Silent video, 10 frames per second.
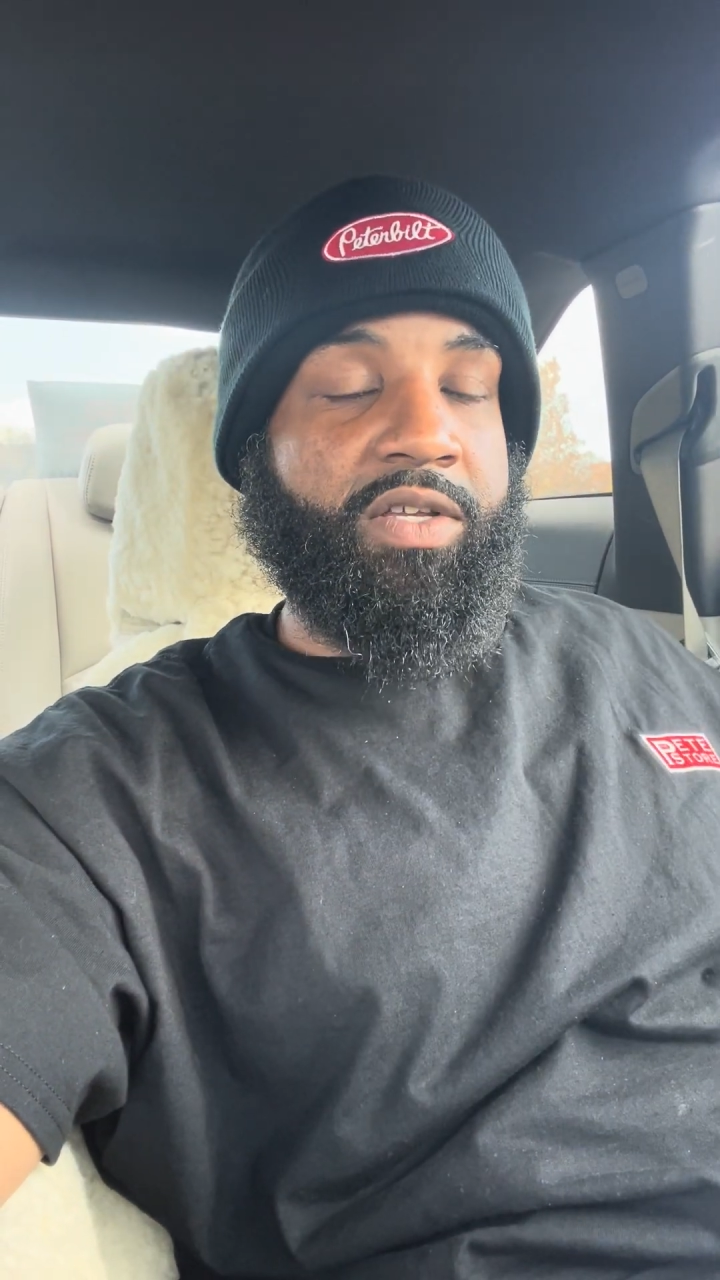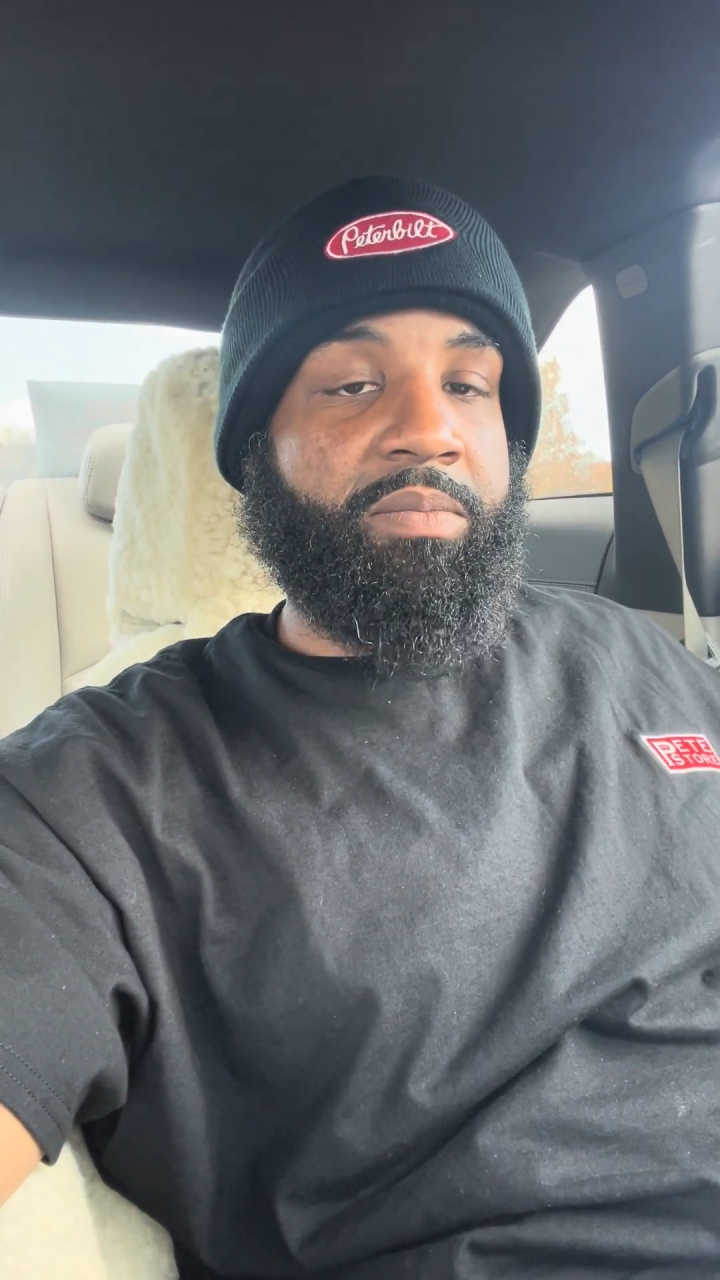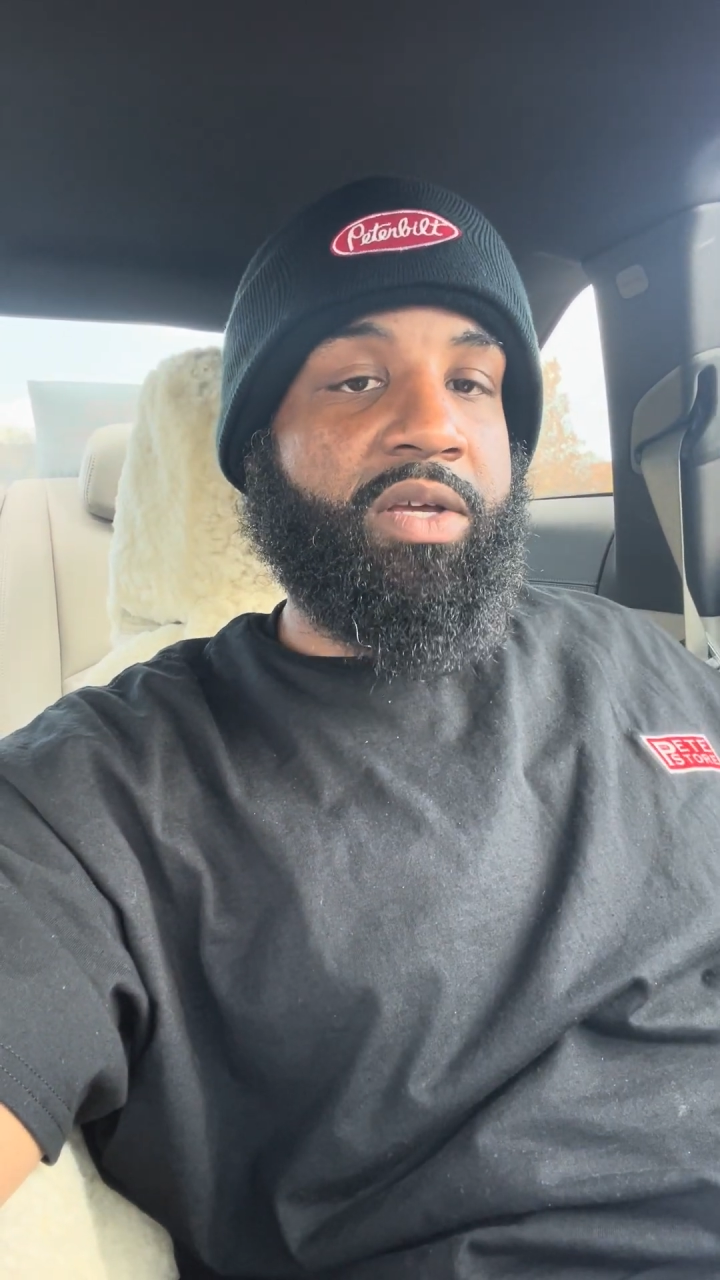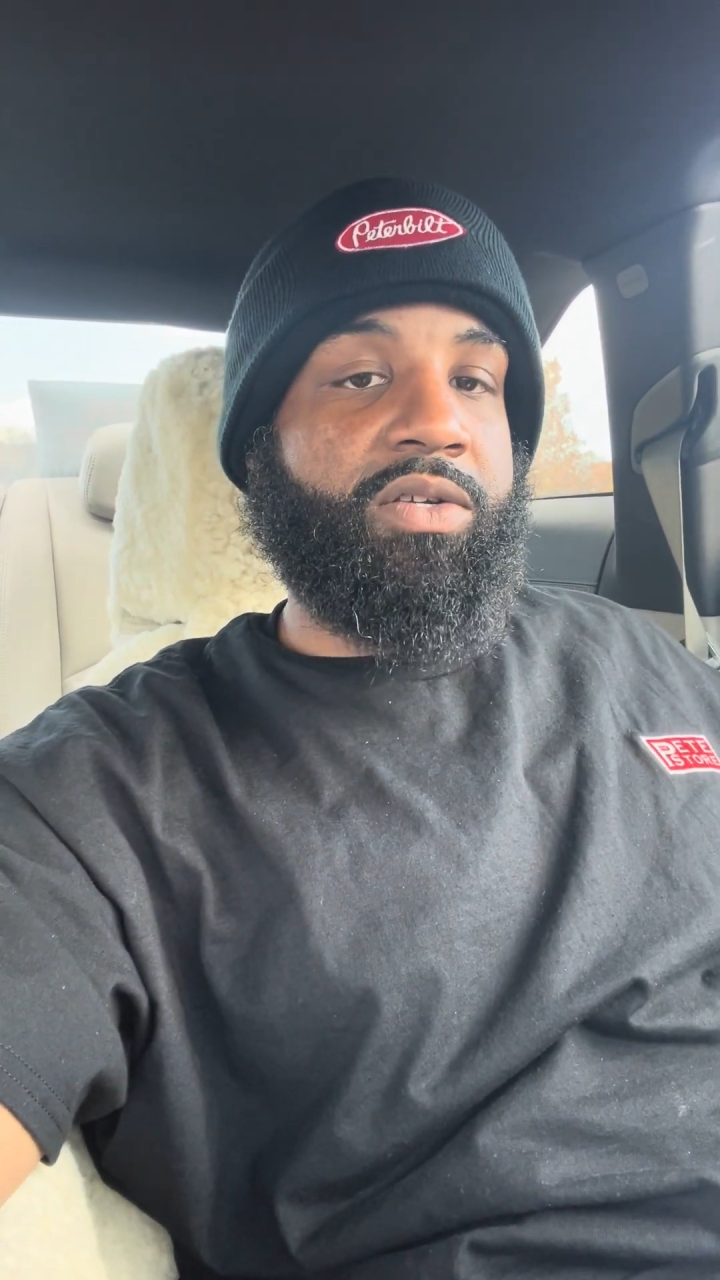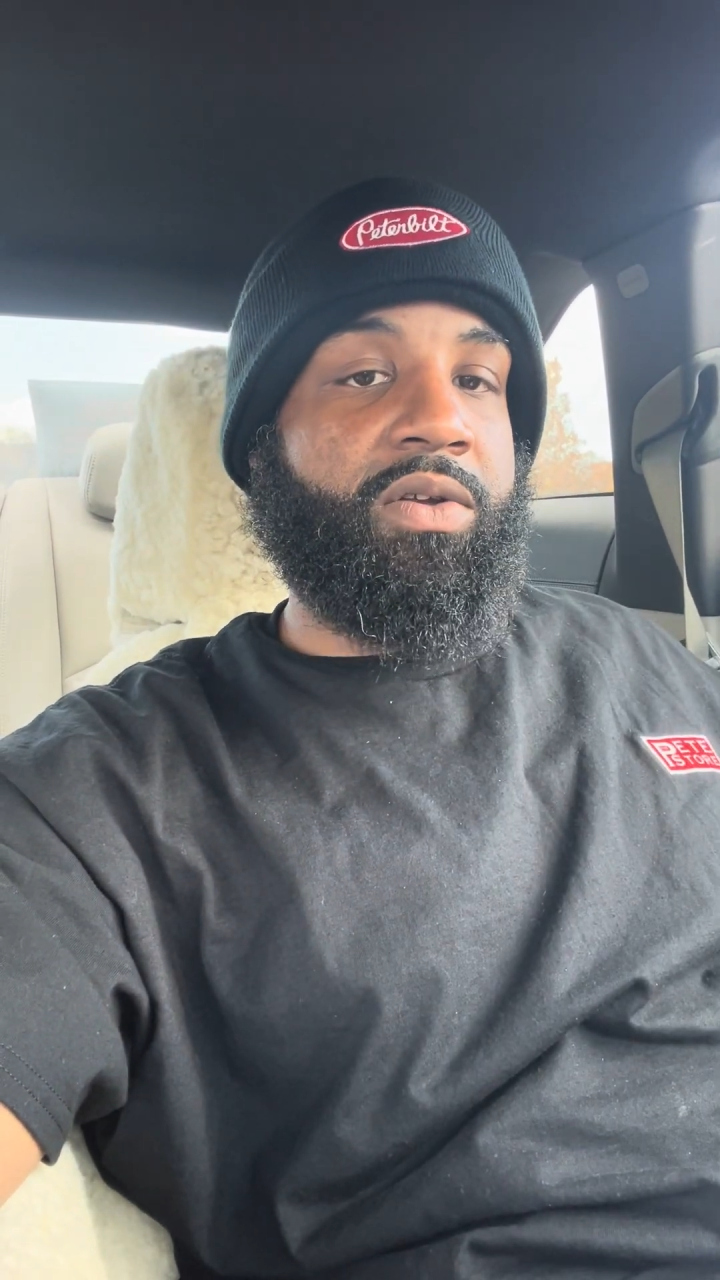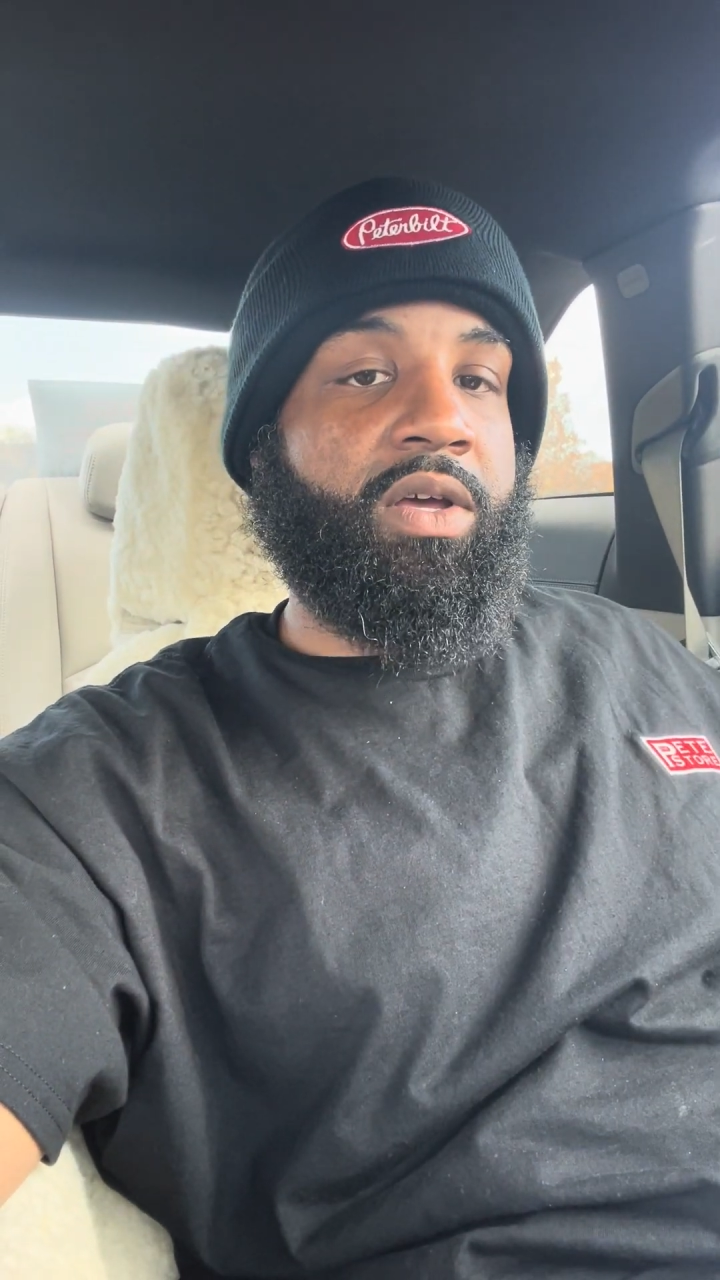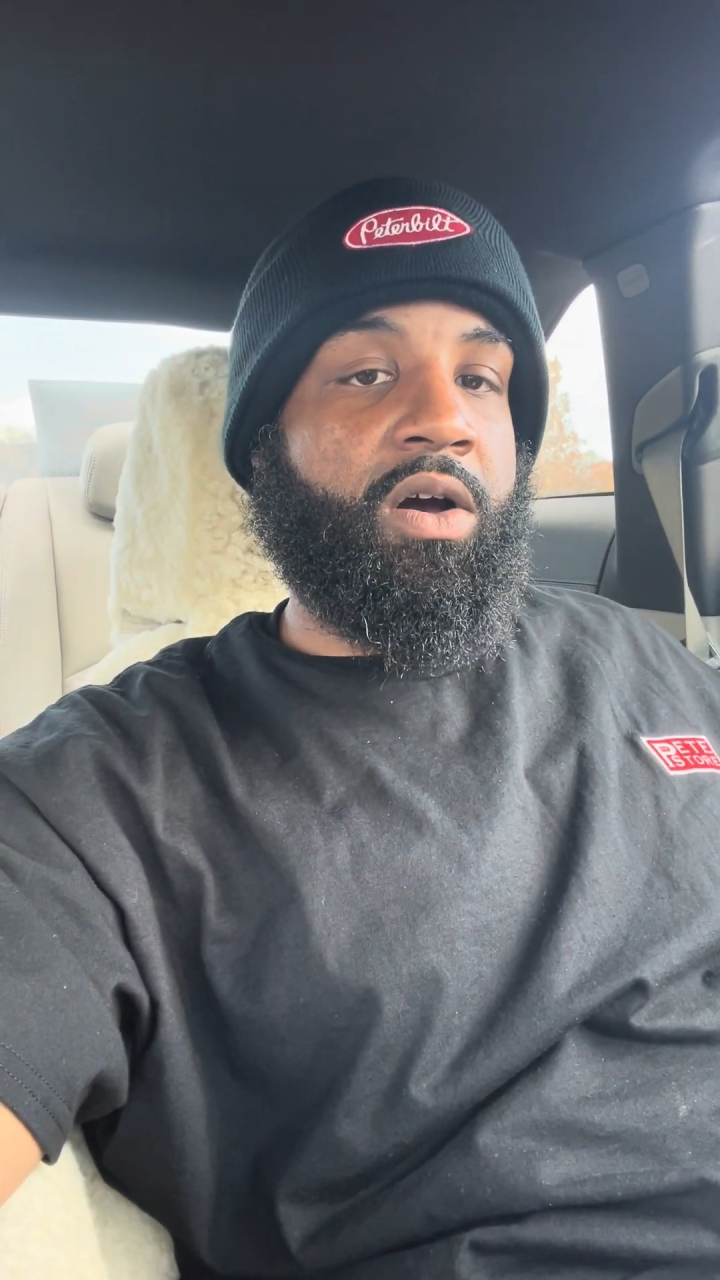Make sure they're